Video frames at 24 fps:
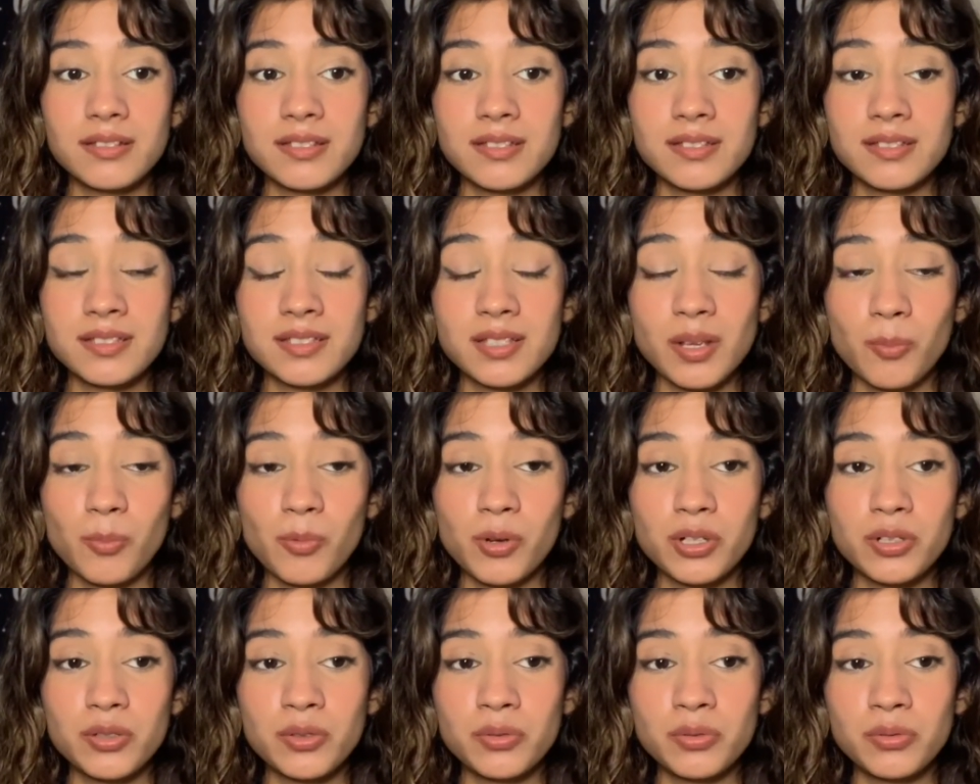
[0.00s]

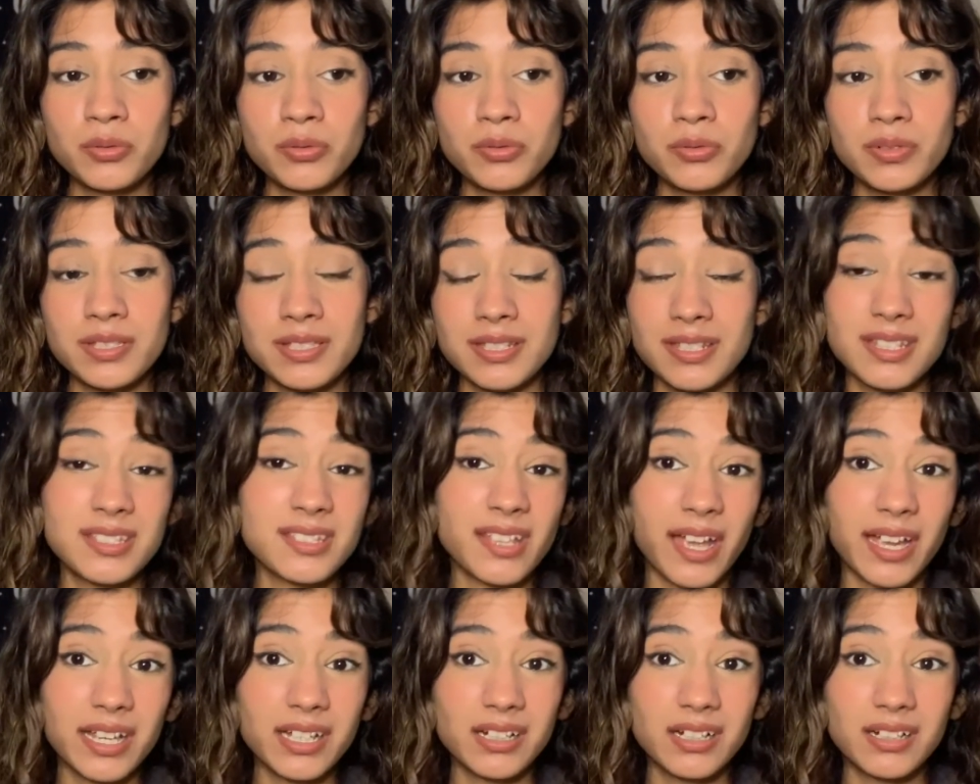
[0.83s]
who is
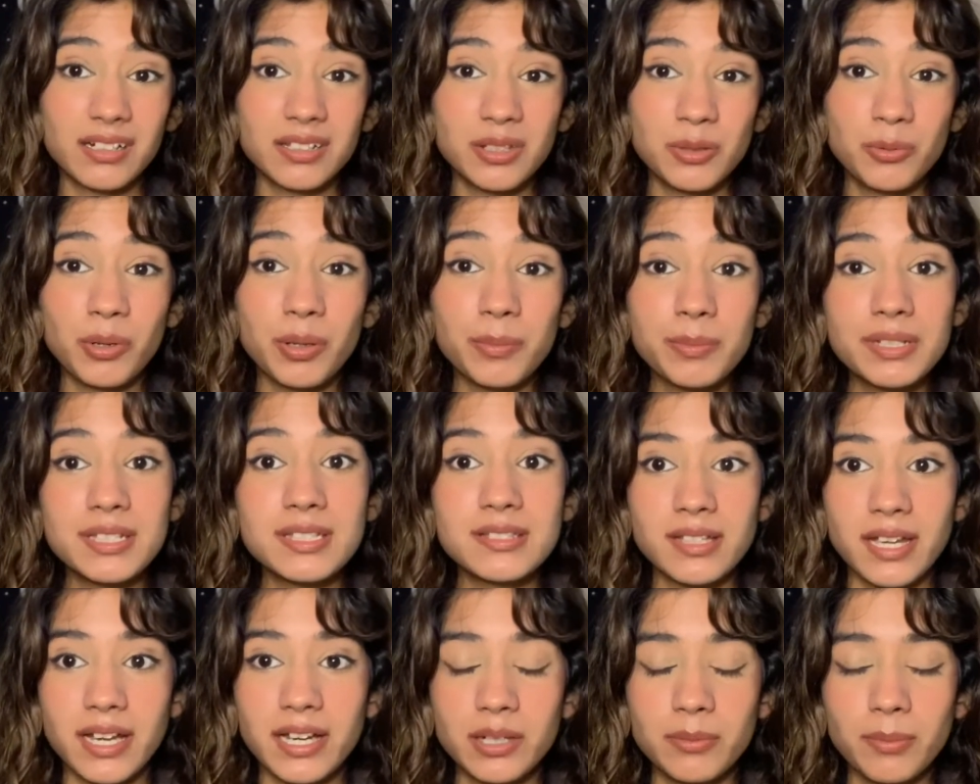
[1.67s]
desired. You want to be
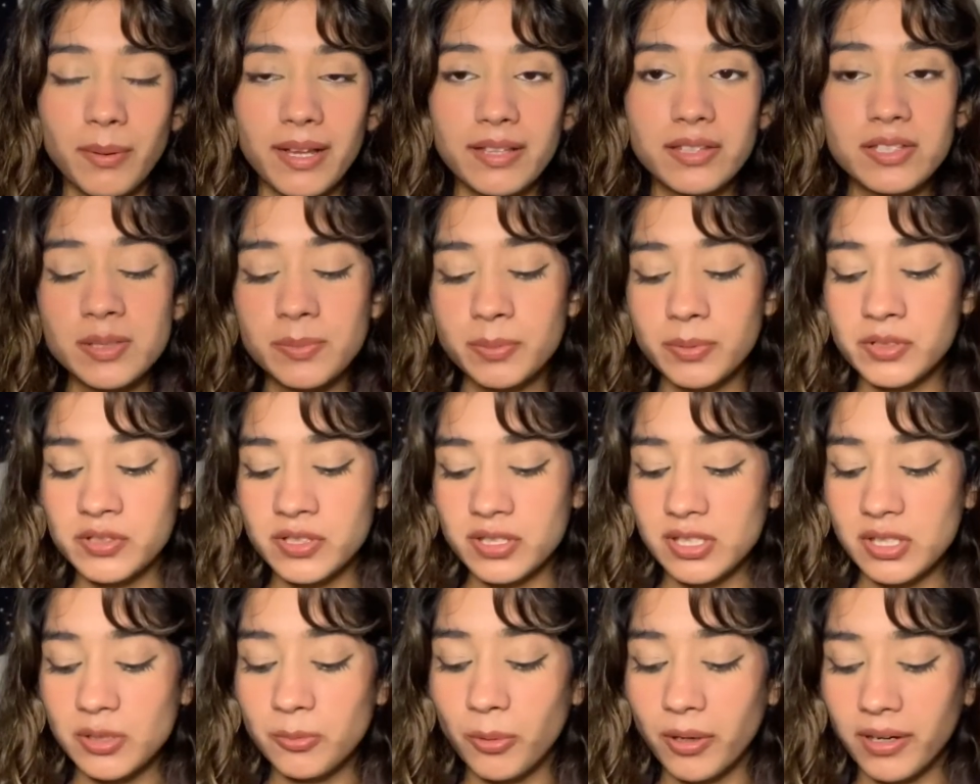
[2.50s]
desired by this
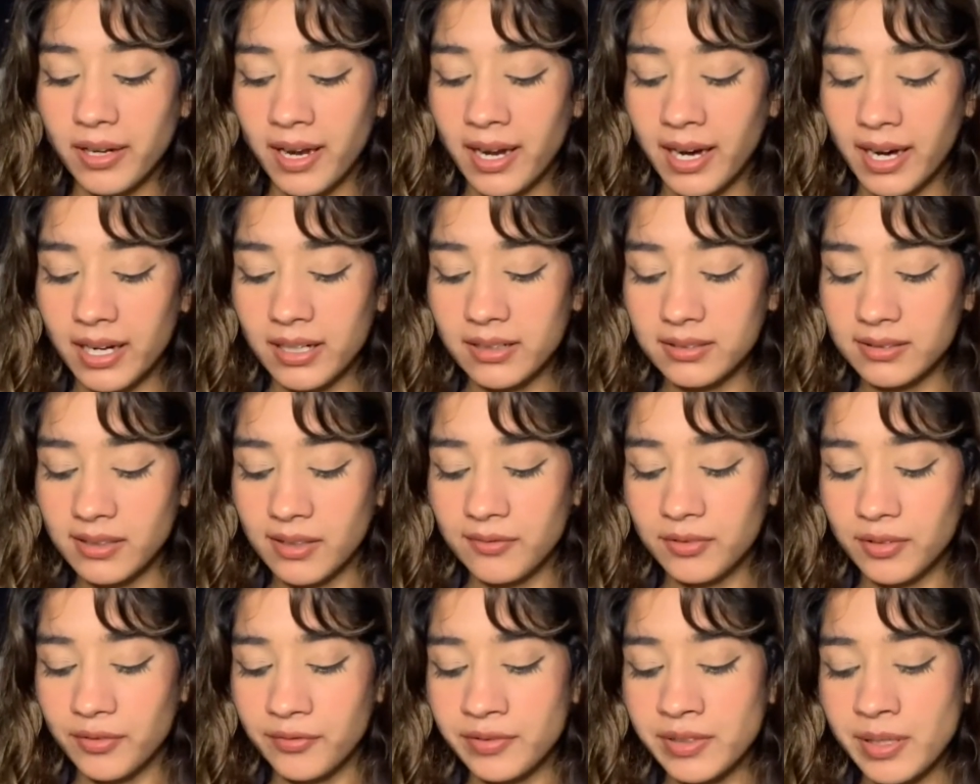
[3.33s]
person. You want a higher
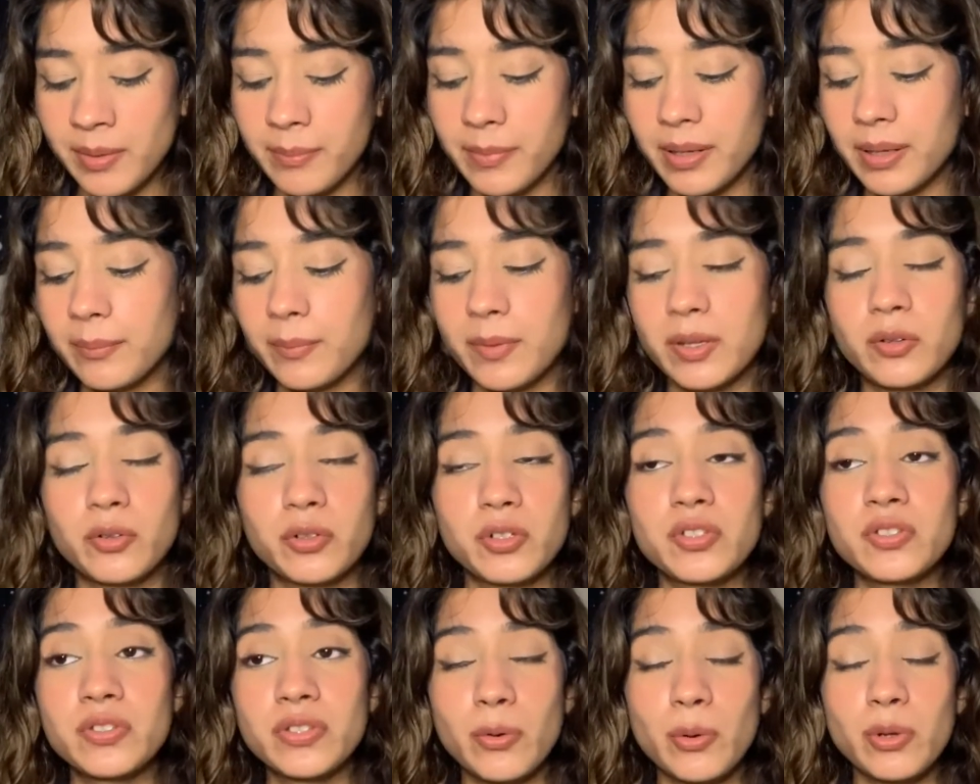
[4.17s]
level of commitment, or
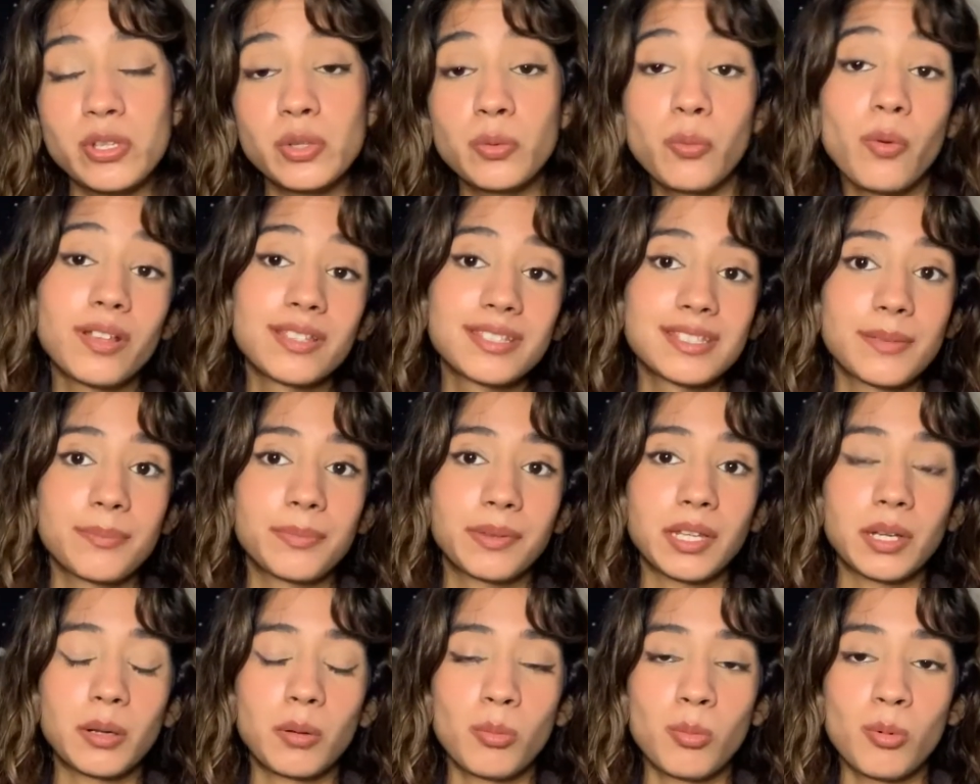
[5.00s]
you want
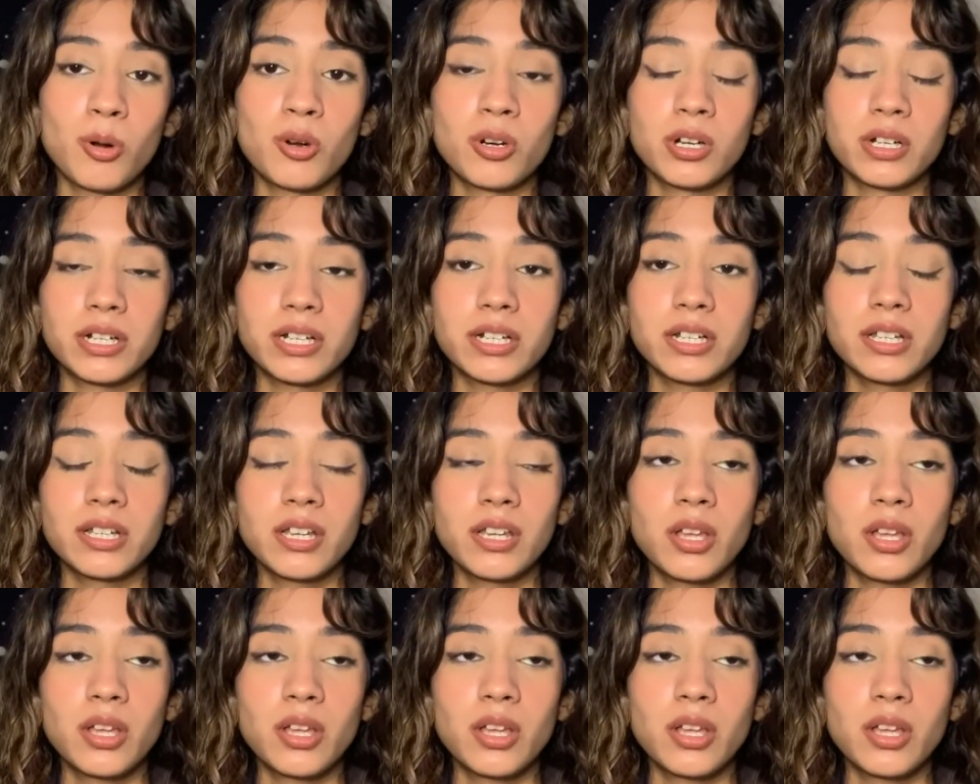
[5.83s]
something more.